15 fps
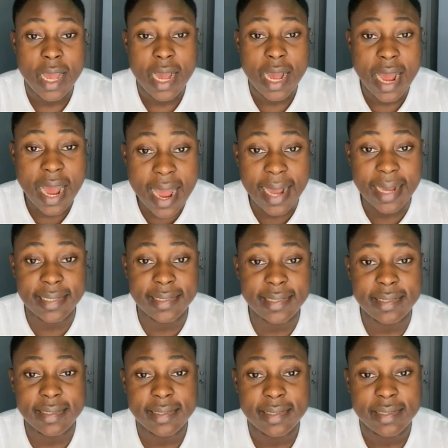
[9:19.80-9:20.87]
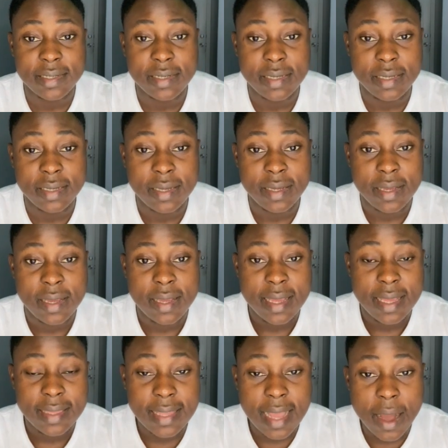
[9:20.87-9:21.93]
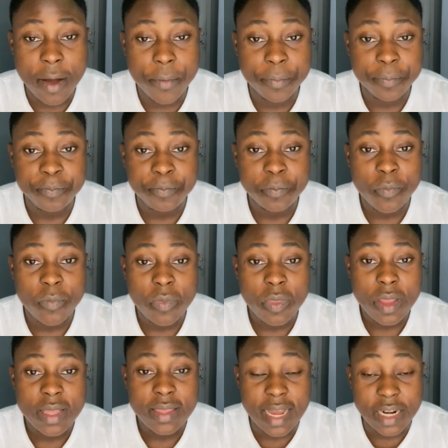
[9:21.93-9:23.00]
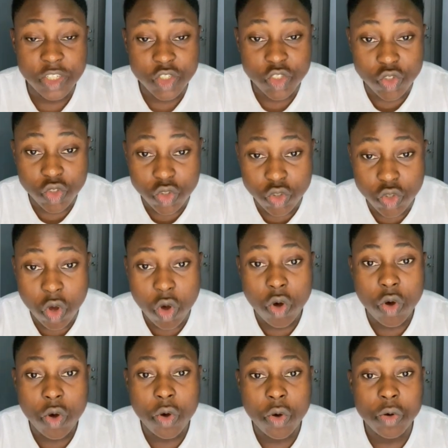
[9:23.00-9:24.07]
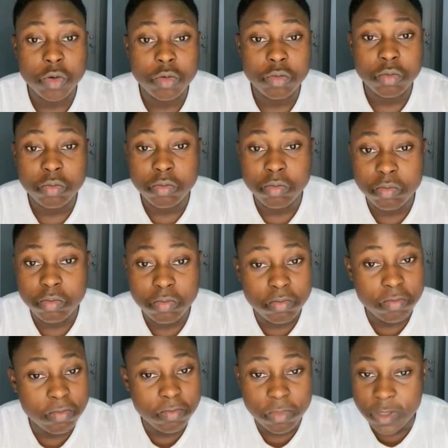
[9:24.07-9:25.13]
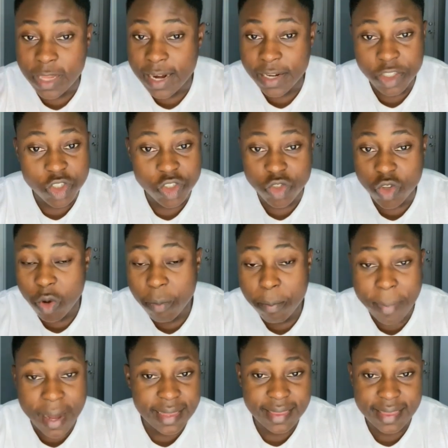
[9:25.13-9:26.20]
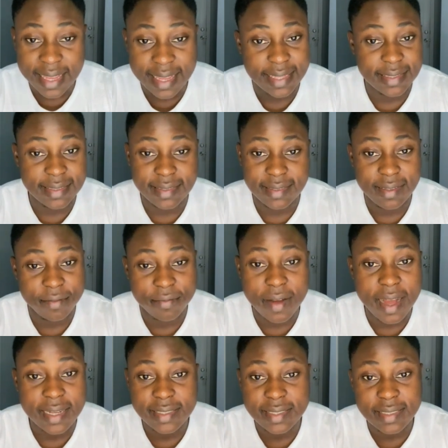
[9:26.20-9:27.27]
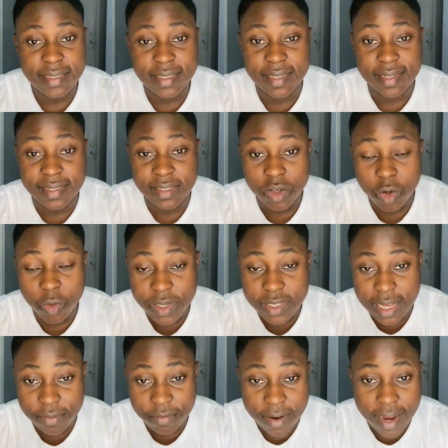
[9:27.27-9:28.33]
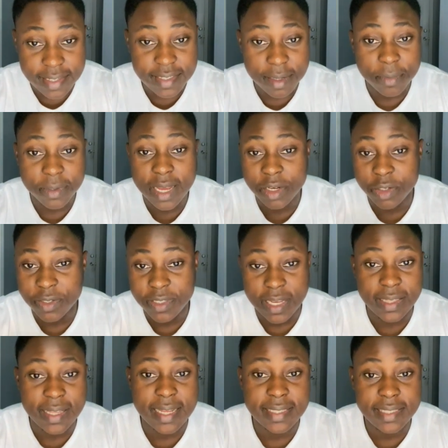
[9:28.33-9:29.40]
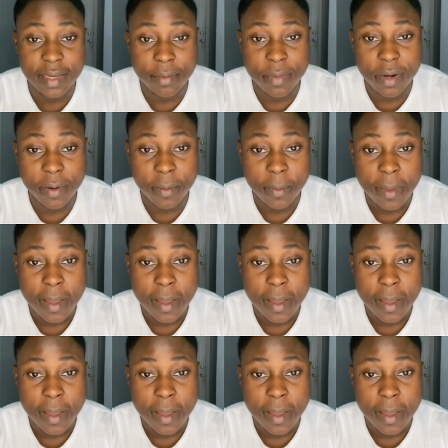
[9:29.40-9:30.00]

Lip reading: Ask. Now, there is no bad thing. In fact, it is always advisable that you send that email.